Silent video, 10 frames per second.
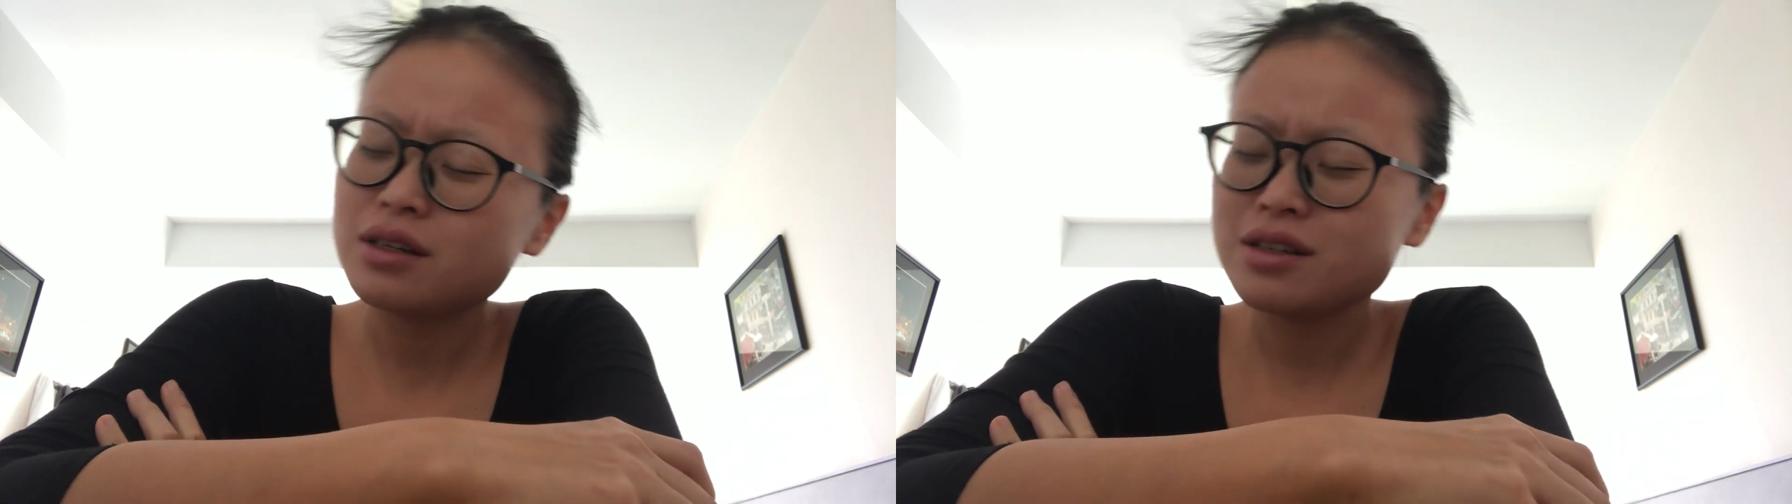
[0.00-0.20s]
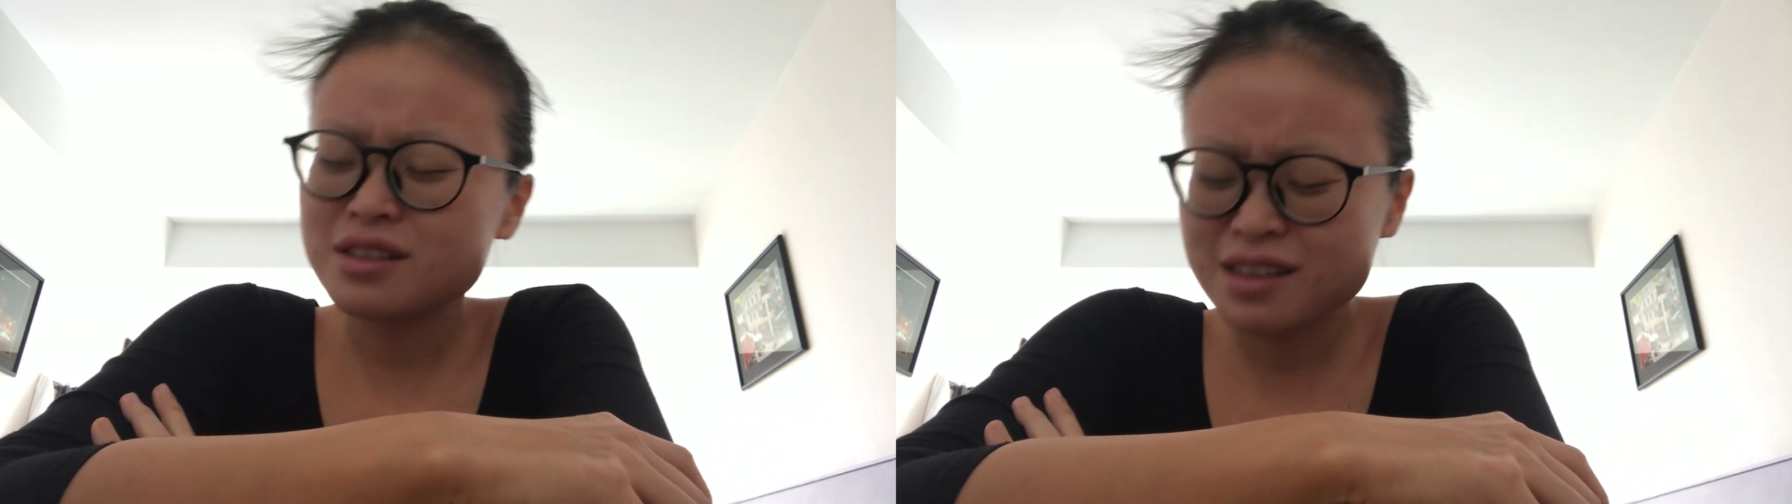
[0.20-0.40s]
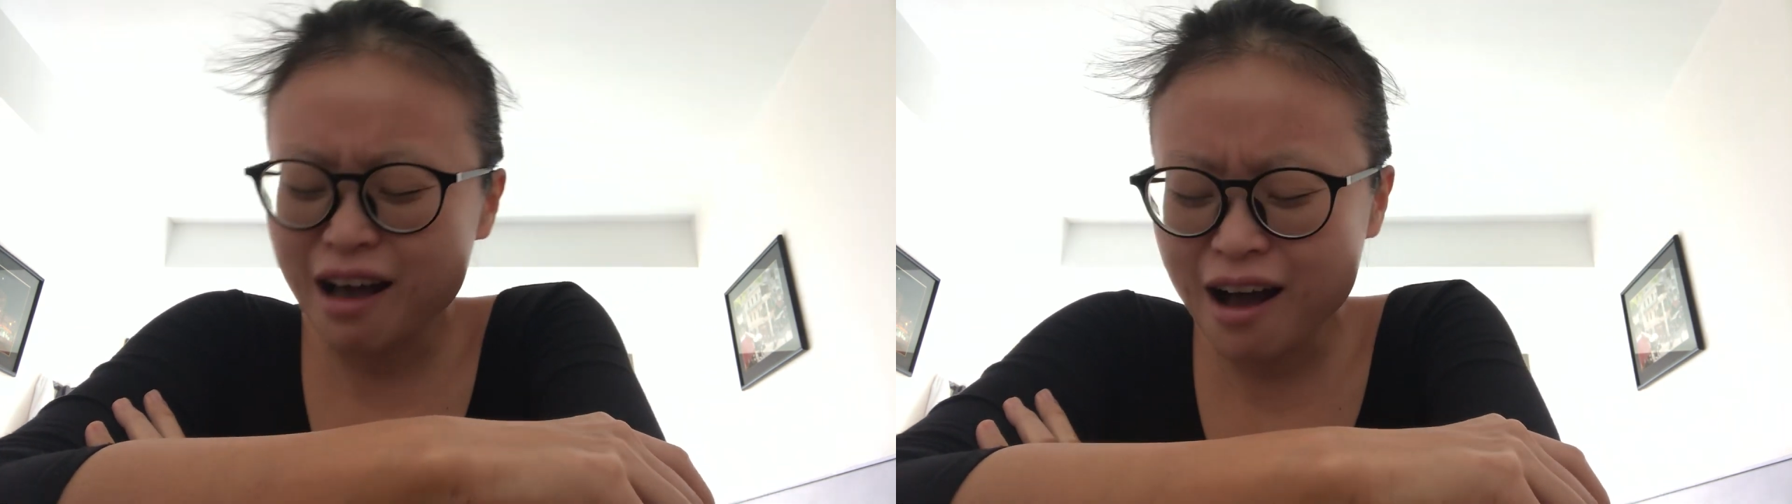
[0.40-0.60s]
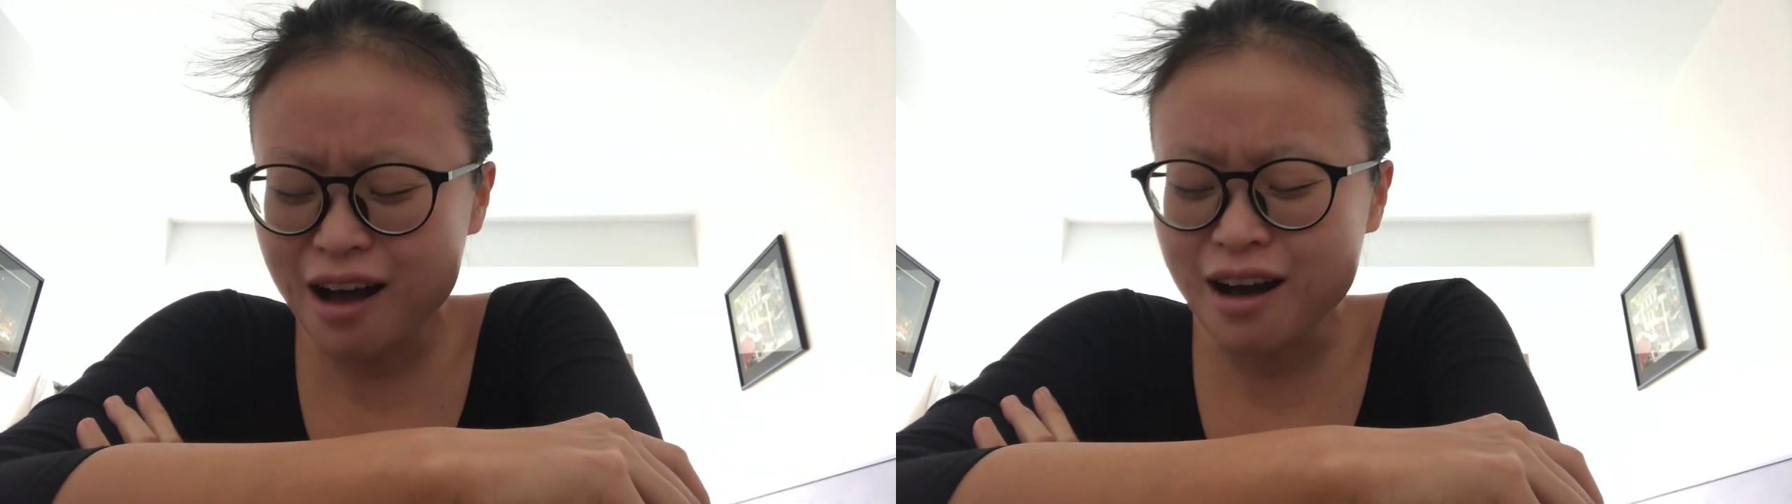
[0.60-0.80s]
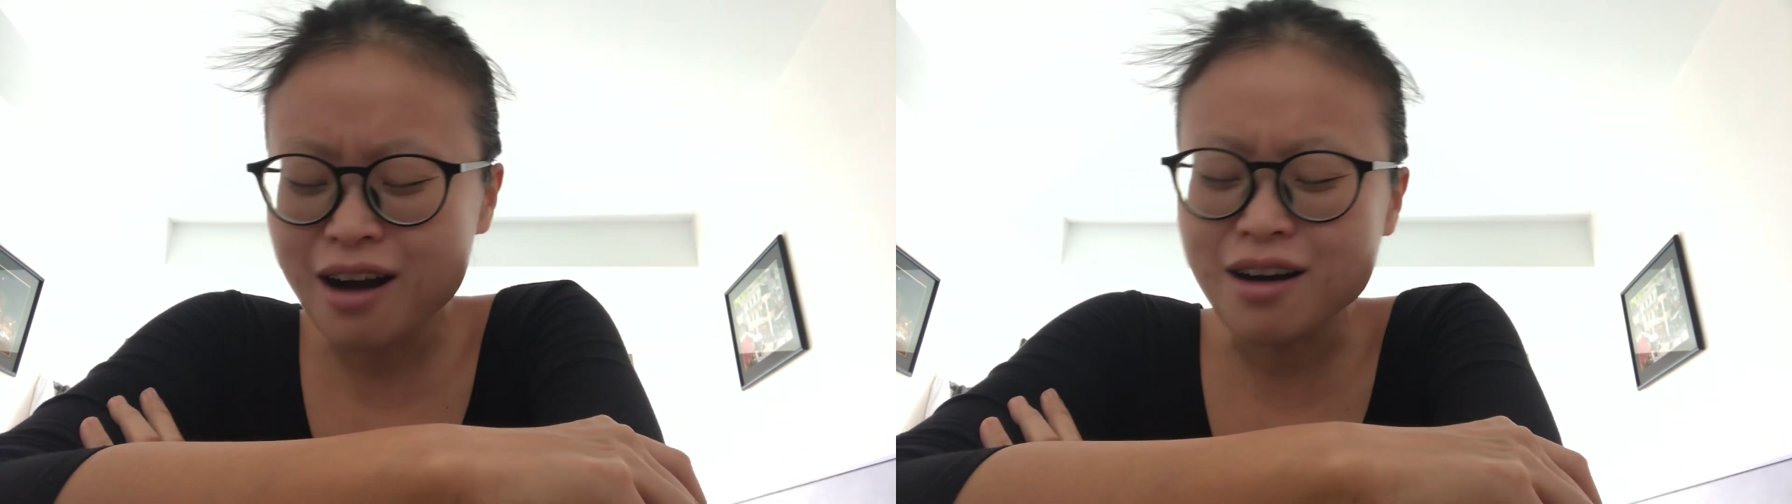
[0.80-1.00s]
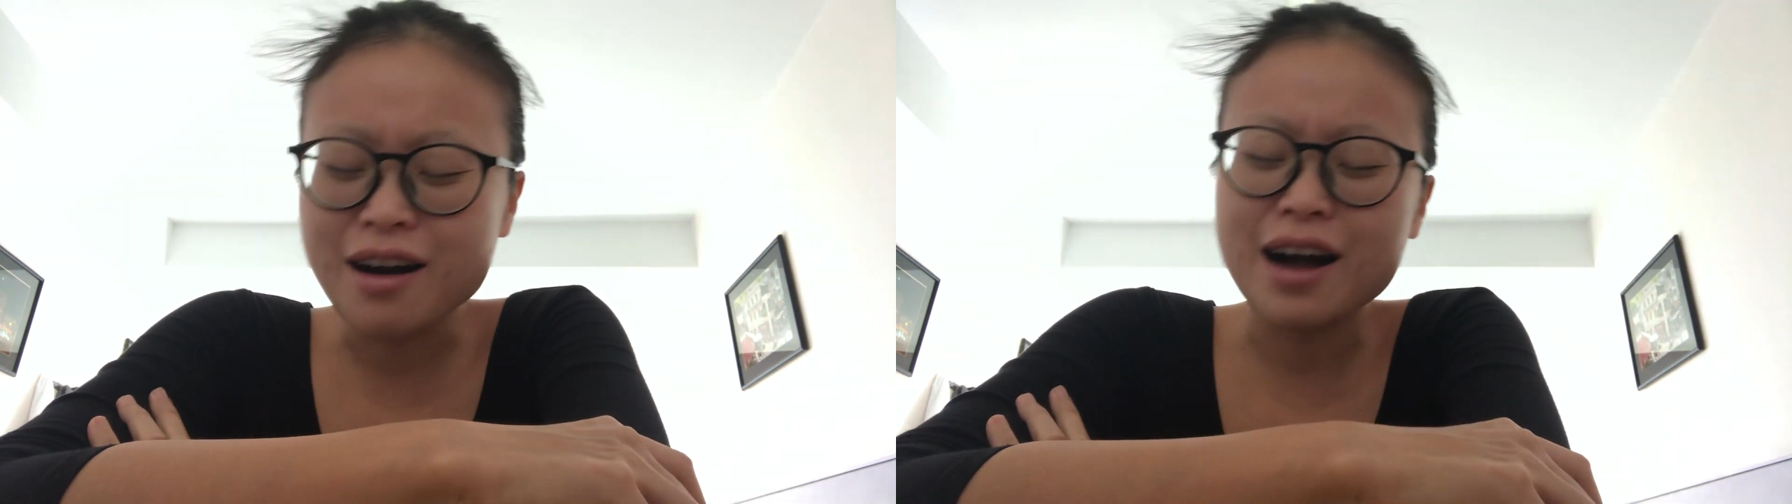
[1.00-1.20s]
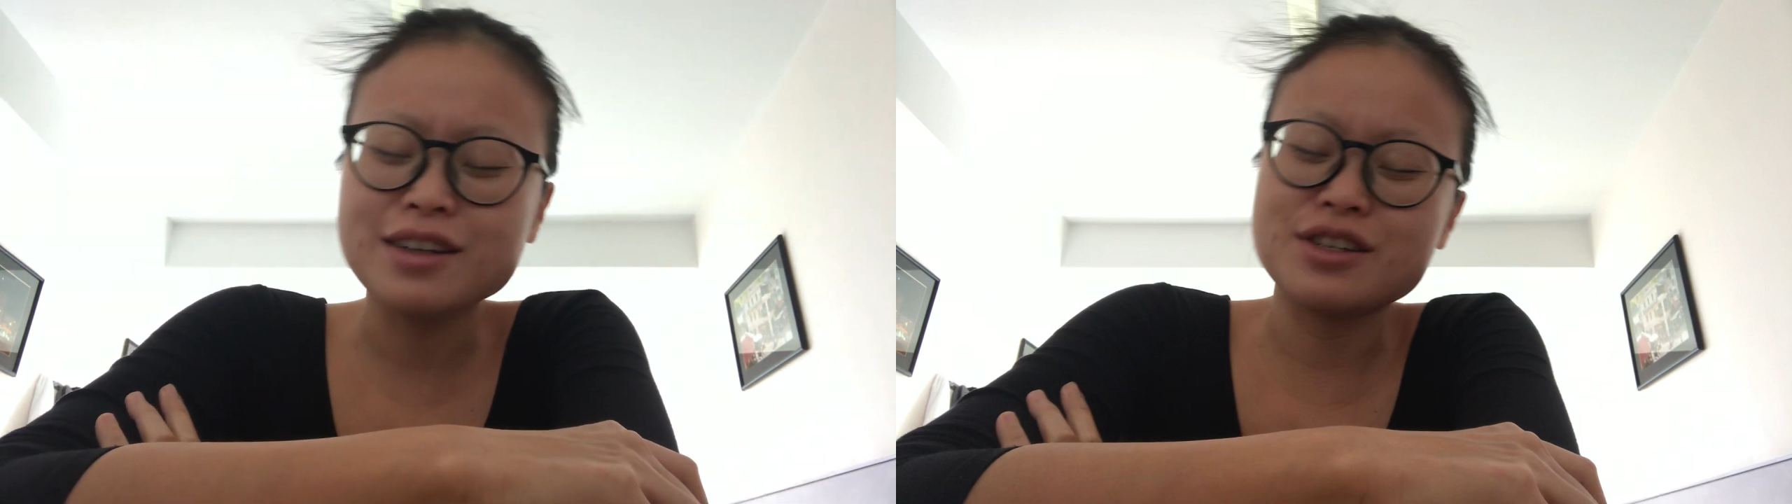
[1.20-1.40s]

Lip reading: So I